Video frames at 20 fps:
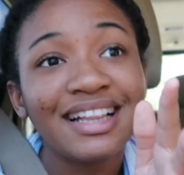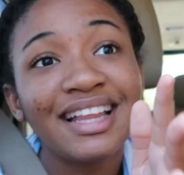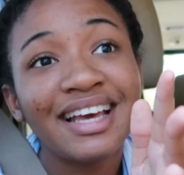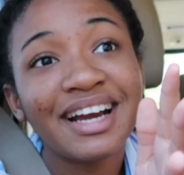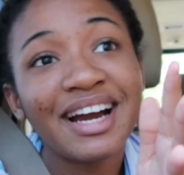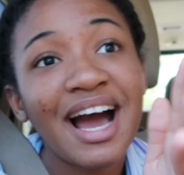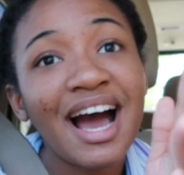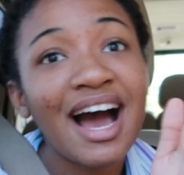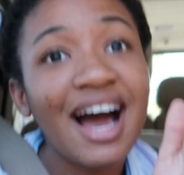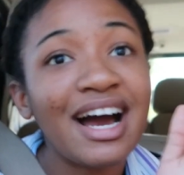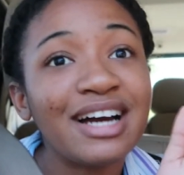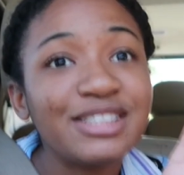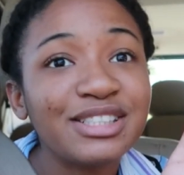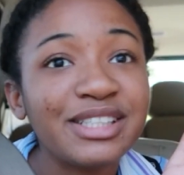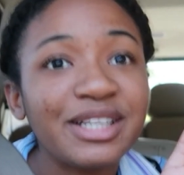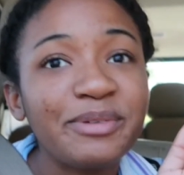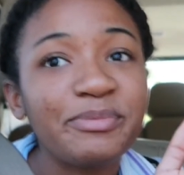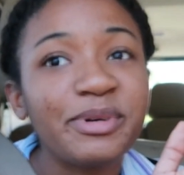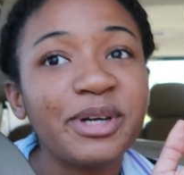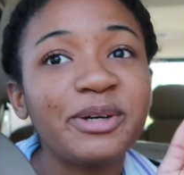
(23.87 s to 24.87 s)
like i
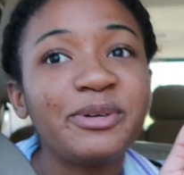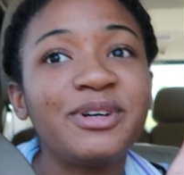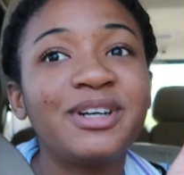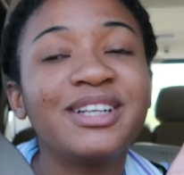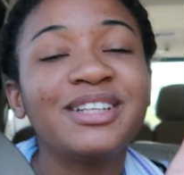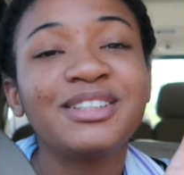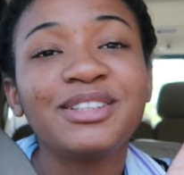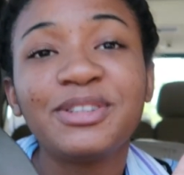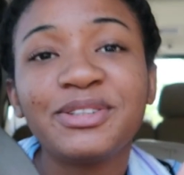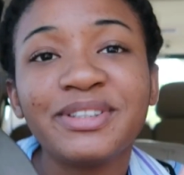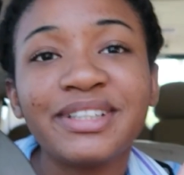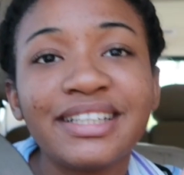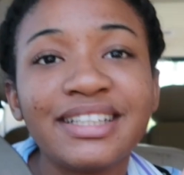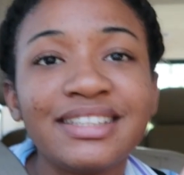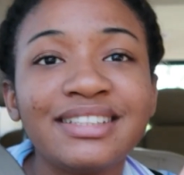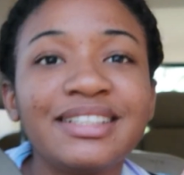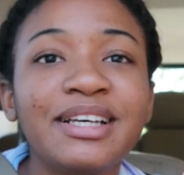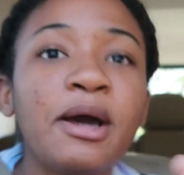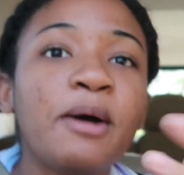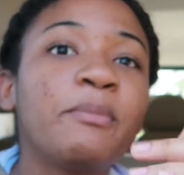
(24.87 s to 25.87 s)
actually been wanting to do
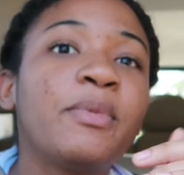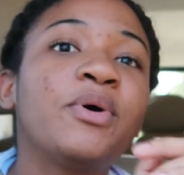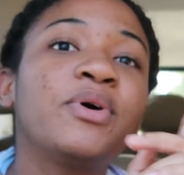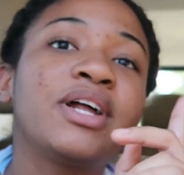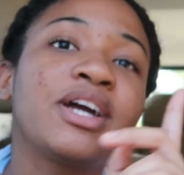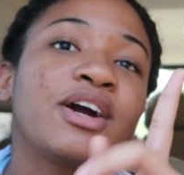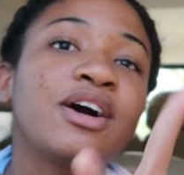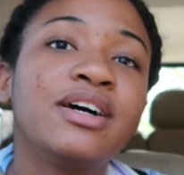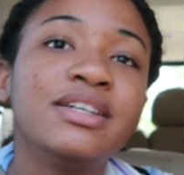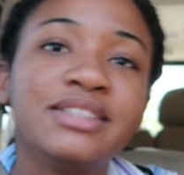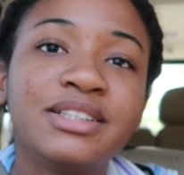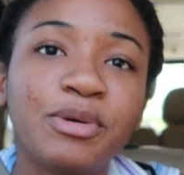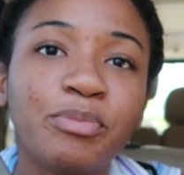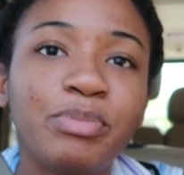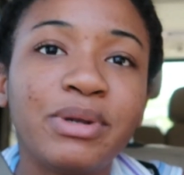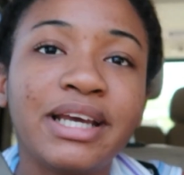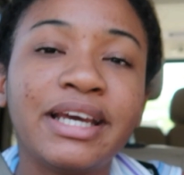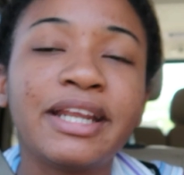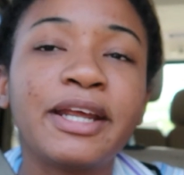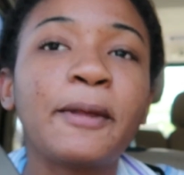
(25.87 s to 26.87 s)
this but like
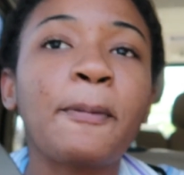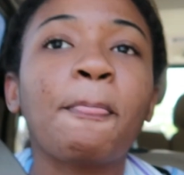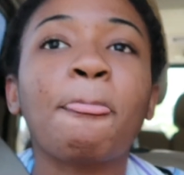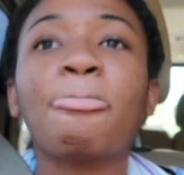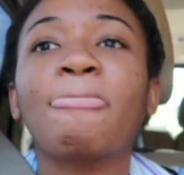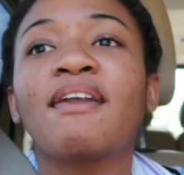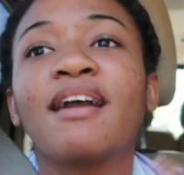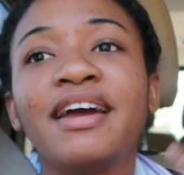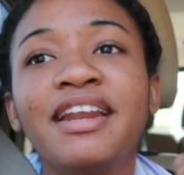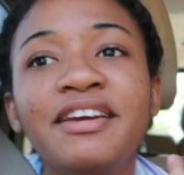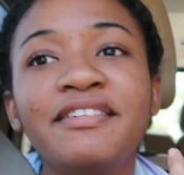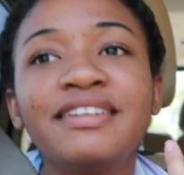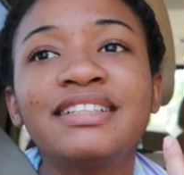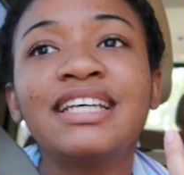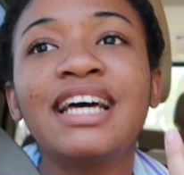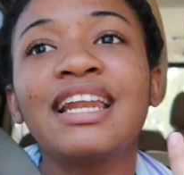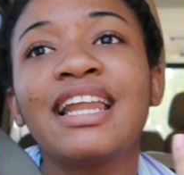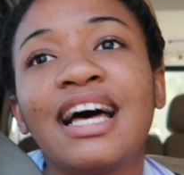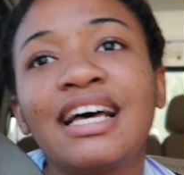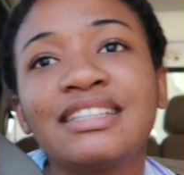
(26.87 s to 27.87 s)
contemplating
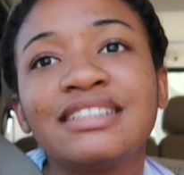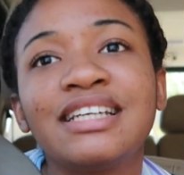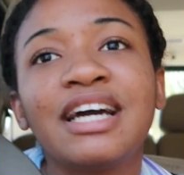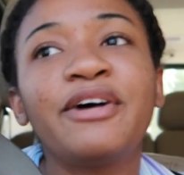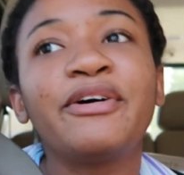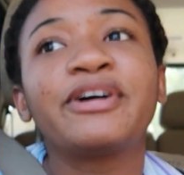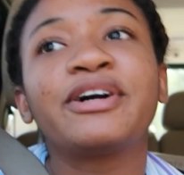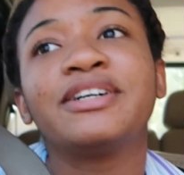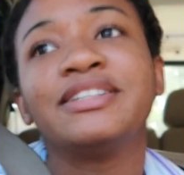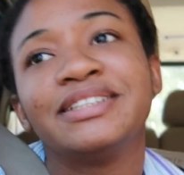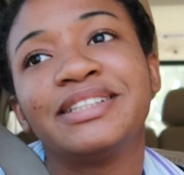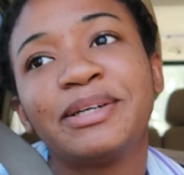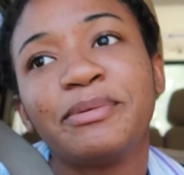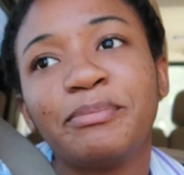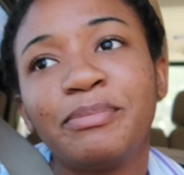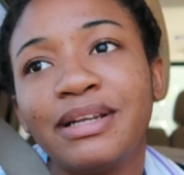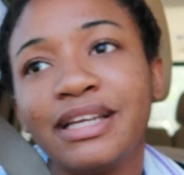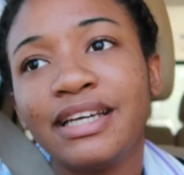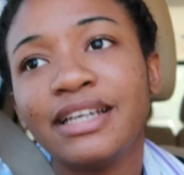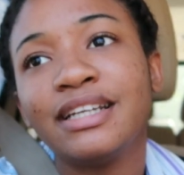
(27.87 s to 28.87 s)
went out last night out
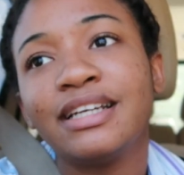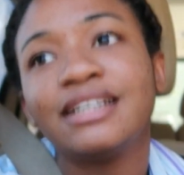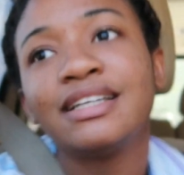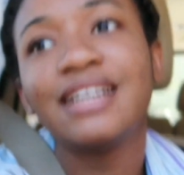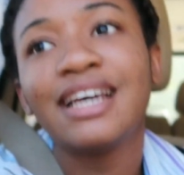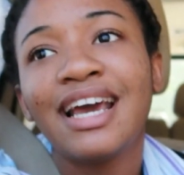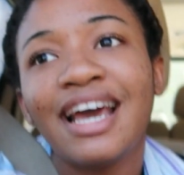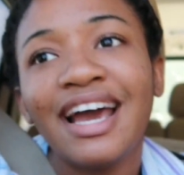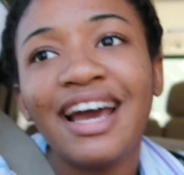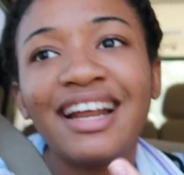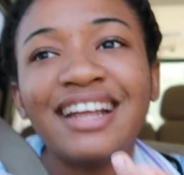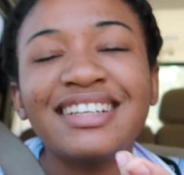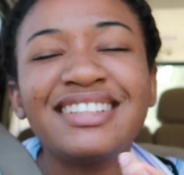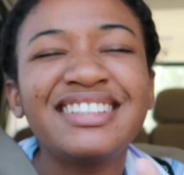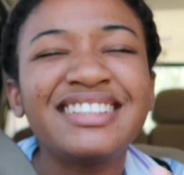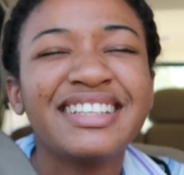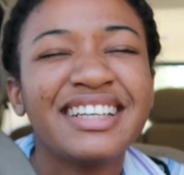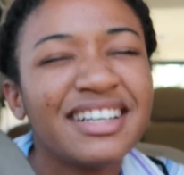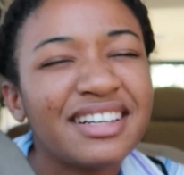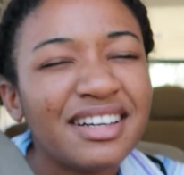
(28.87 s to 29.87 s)
contemplating and I'm
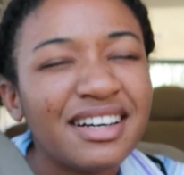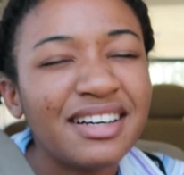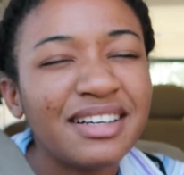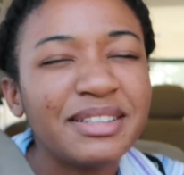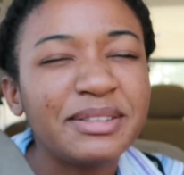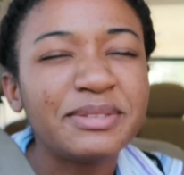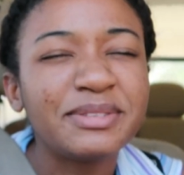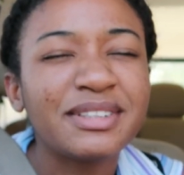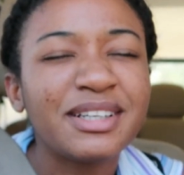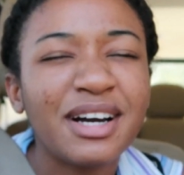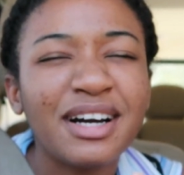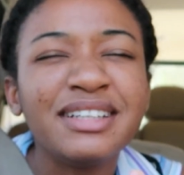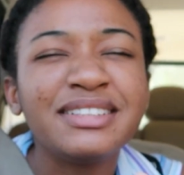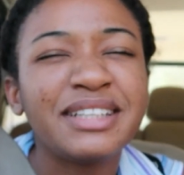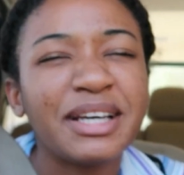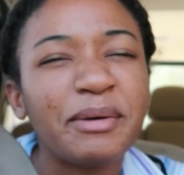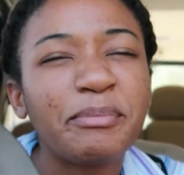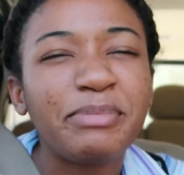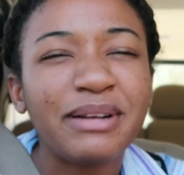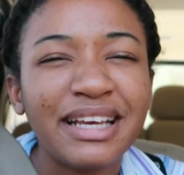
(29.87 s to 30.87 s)
still con
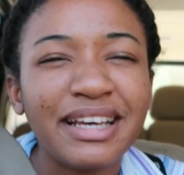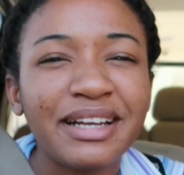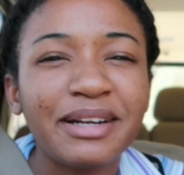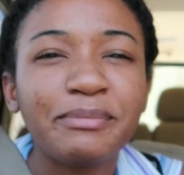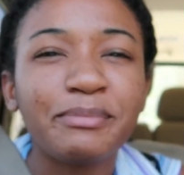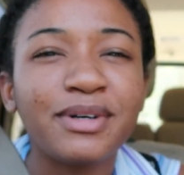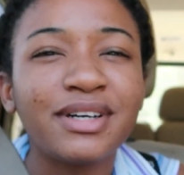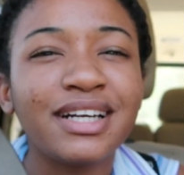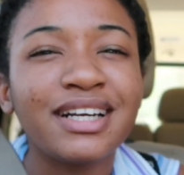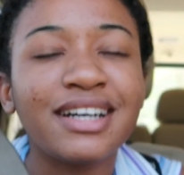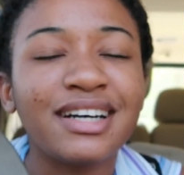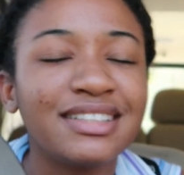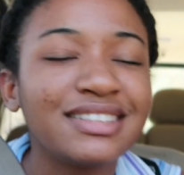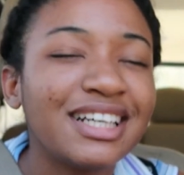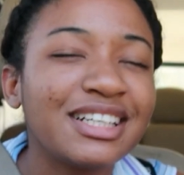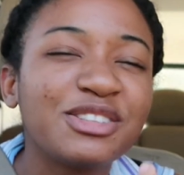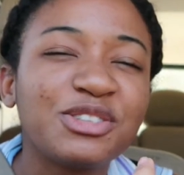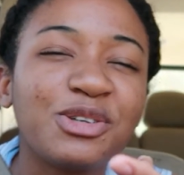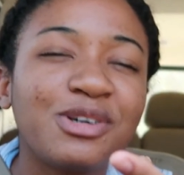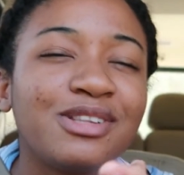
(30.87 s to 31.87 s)
contemplating about it because
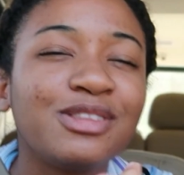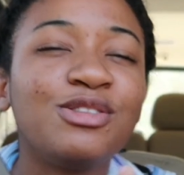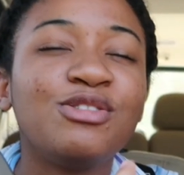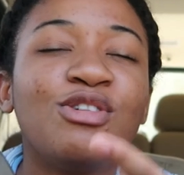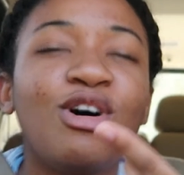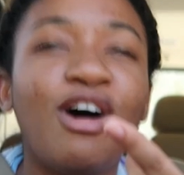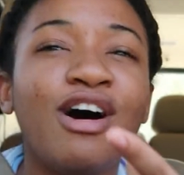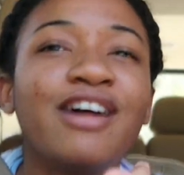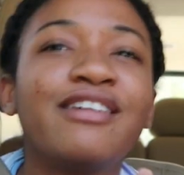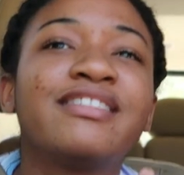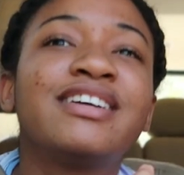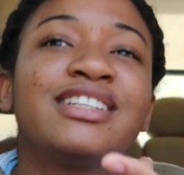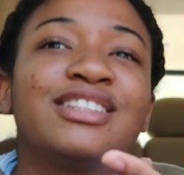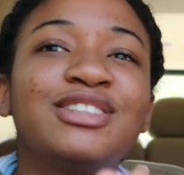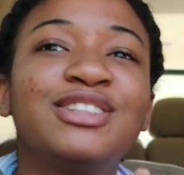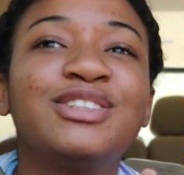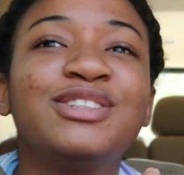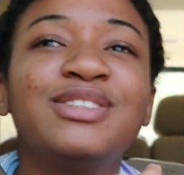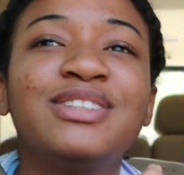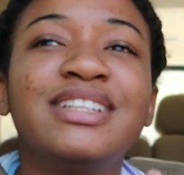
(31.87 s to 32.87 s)
I'm so nervous
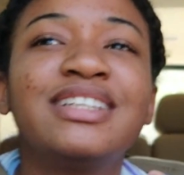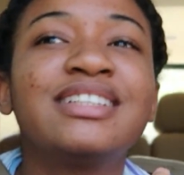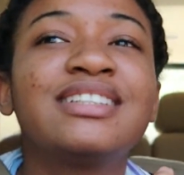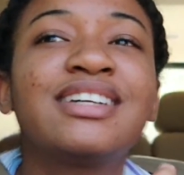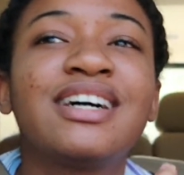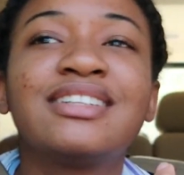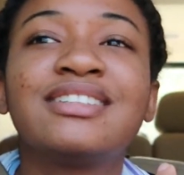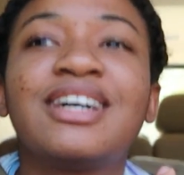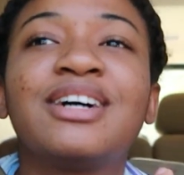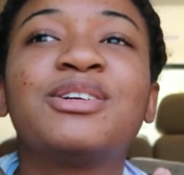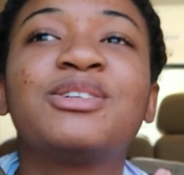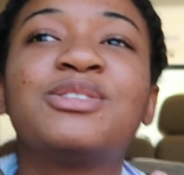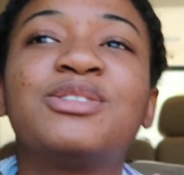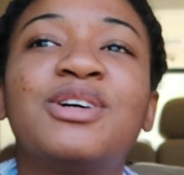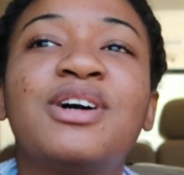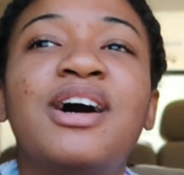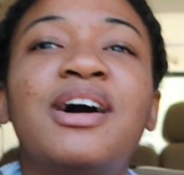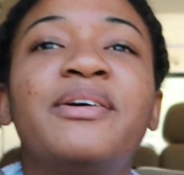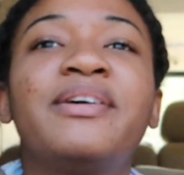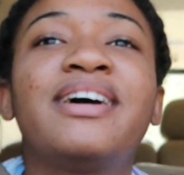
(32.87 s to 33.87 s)
to do this because I don't
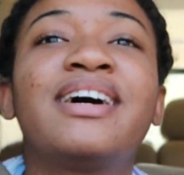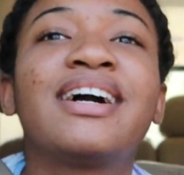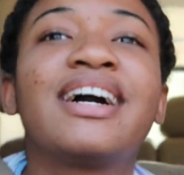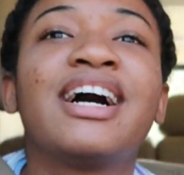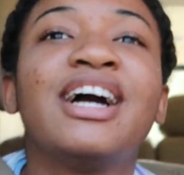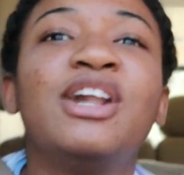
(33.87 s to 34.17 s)
know how I'm